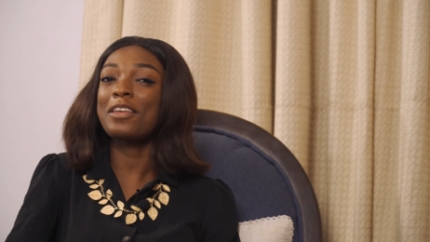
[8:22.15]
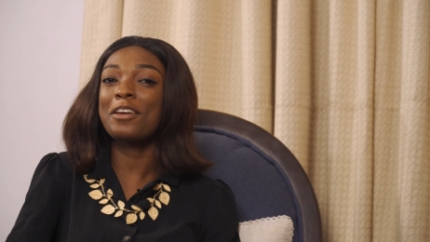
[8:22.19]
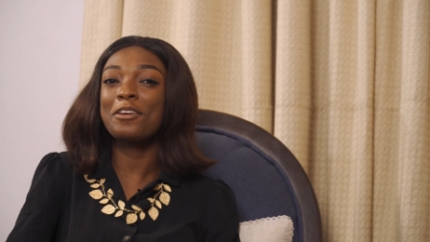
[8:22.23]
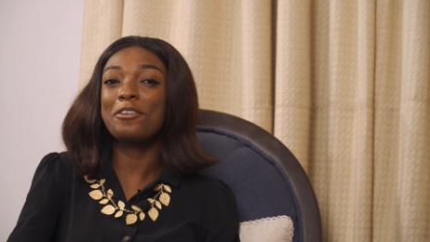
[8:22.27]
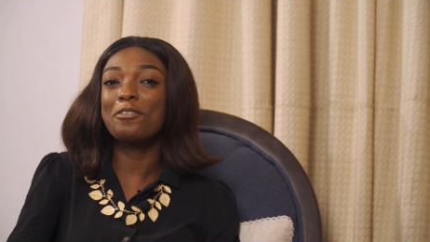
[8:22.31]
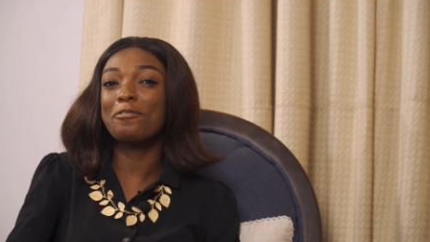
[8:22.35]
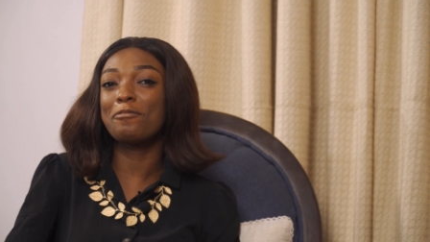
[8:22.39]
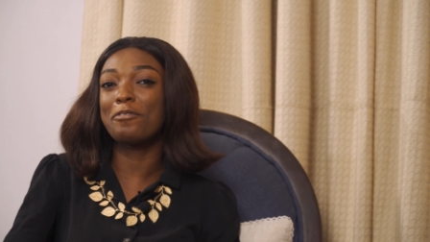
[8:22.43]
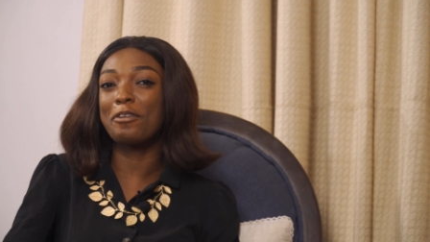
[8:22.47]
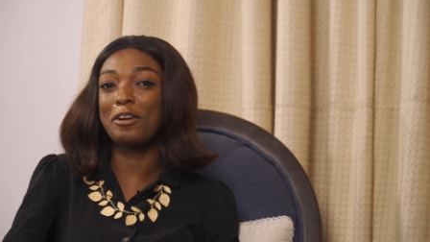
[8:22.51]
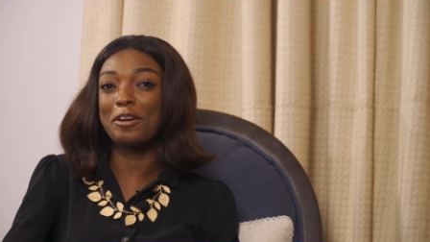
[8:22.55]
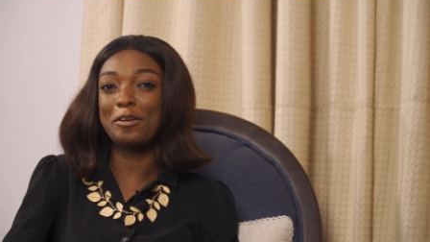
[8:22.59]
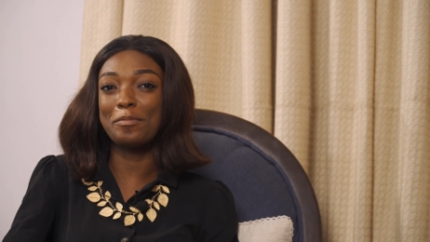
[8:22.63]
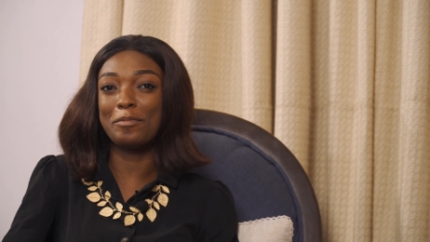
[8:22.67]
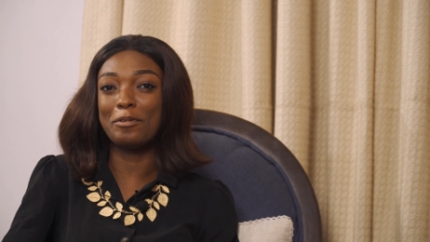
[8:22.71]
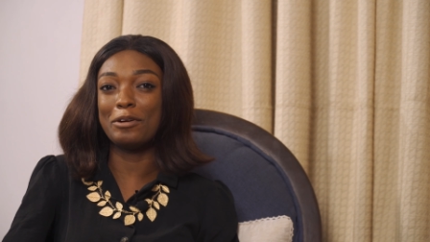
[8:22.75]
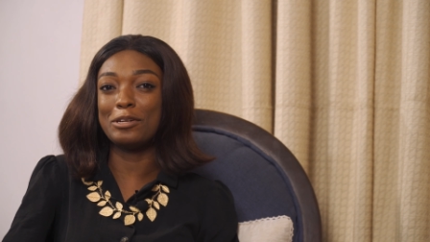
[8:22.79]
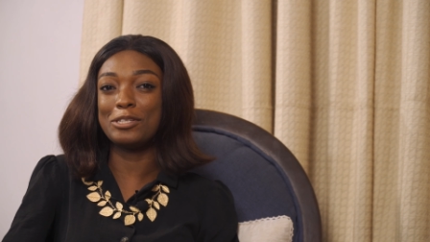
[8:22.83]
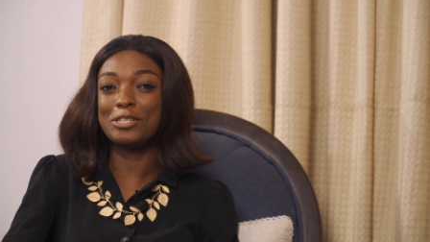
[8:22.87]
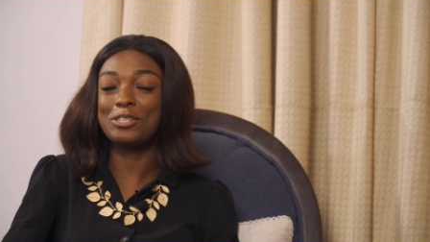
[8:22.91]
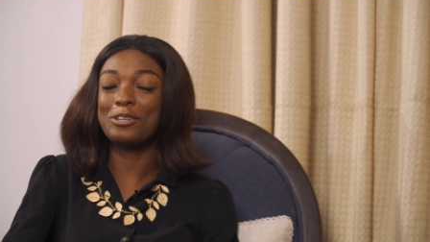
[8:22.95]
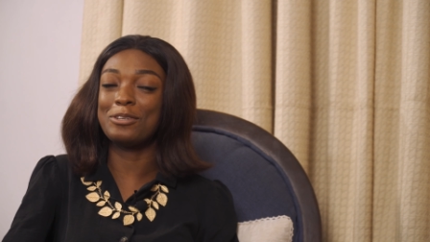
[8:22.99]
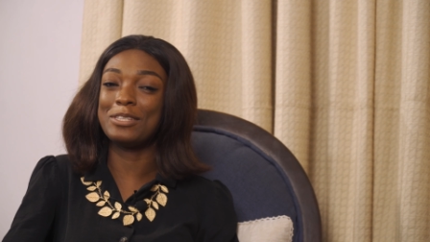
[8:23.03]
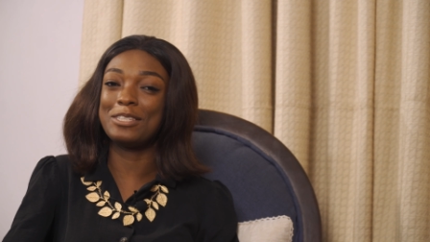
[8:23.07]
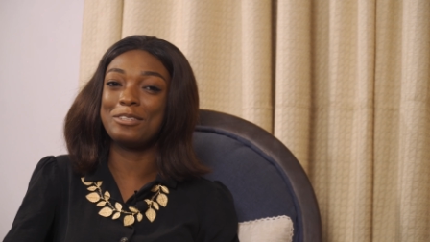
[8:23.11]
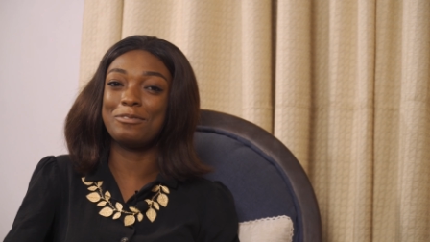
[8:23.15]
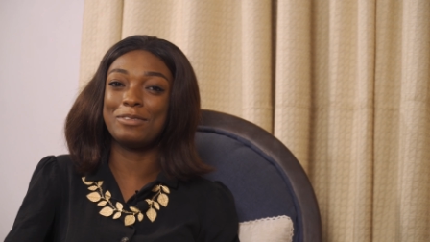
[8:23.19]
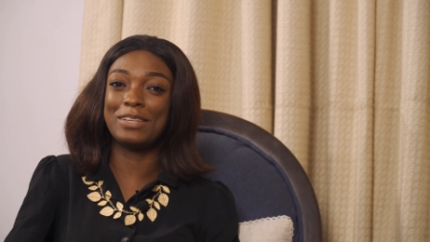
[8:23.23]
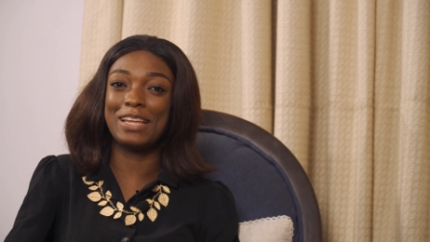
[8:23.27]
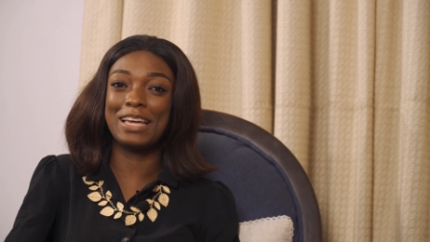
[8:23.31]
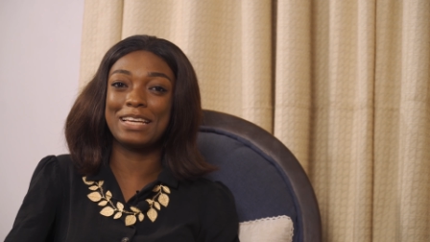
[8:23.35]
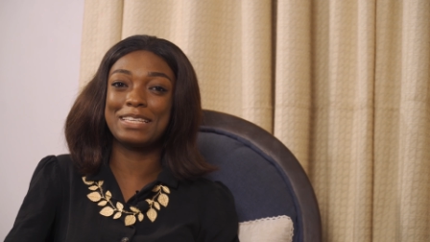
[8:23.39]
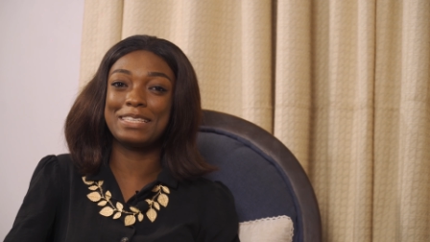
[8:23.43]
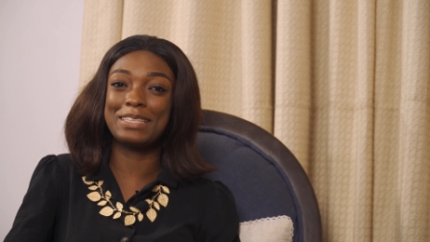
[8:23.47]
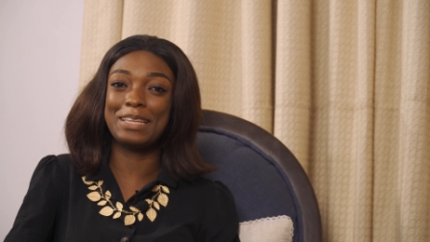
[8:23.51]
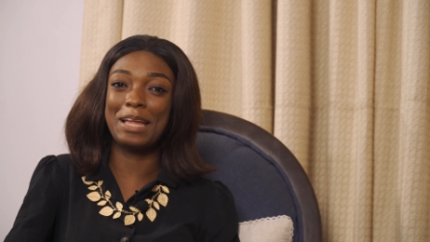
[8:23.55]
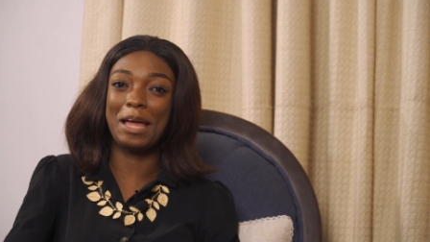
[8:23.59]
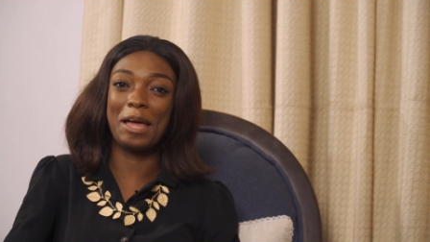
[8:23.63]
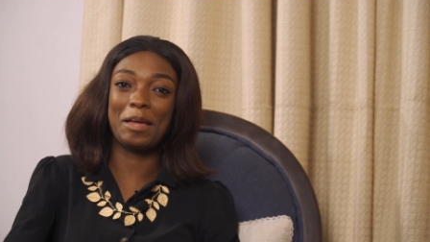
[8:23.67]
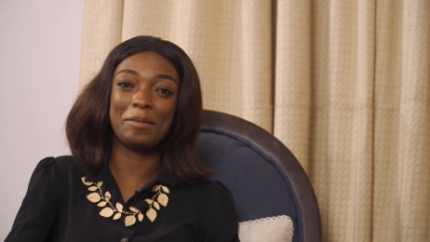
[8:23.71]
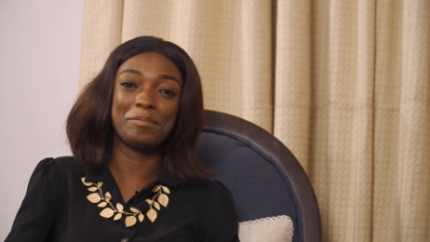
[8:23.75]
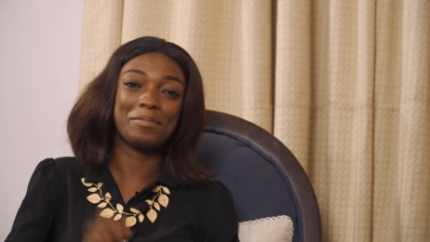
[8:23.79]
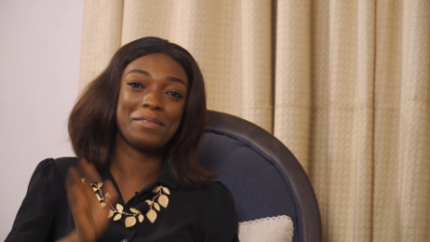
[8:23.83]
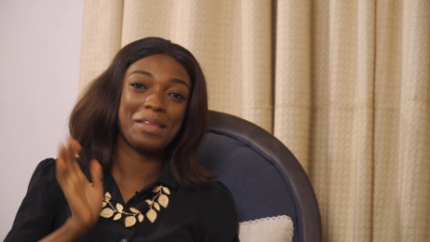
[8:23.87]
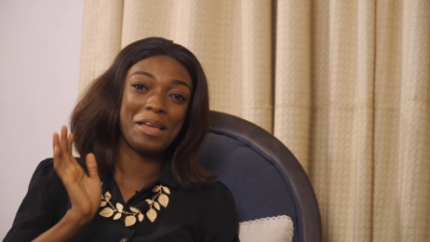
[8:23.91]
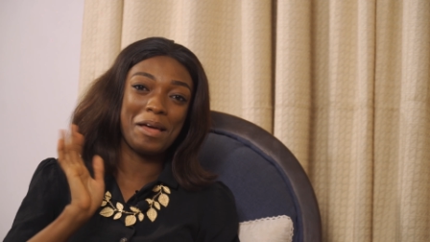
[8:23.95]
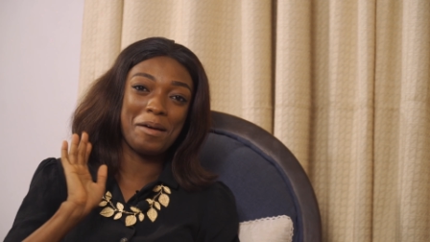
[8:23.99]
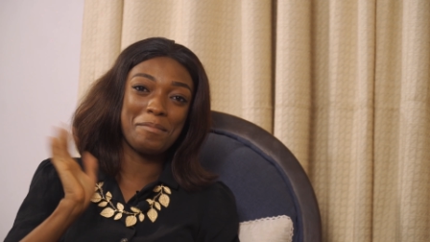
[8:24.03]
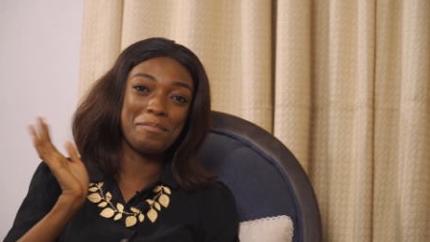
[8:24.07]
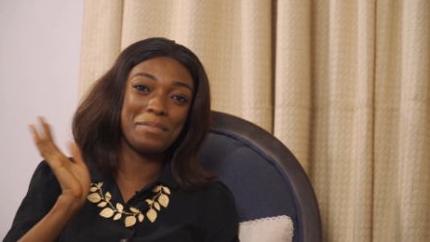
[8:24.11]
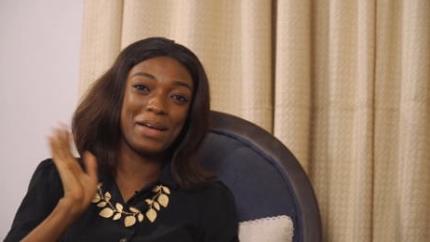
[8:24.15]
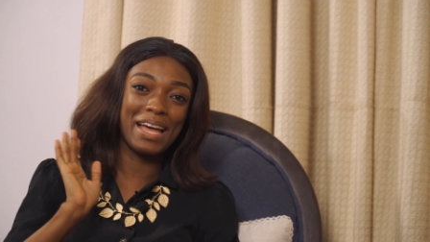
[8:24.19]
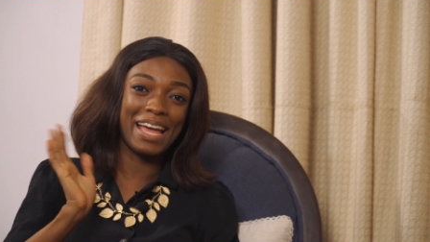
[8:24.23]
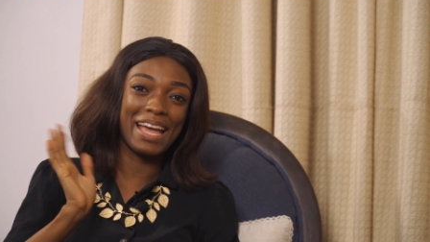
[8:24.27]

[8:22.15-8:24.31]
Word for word: thank you very much. Until next time.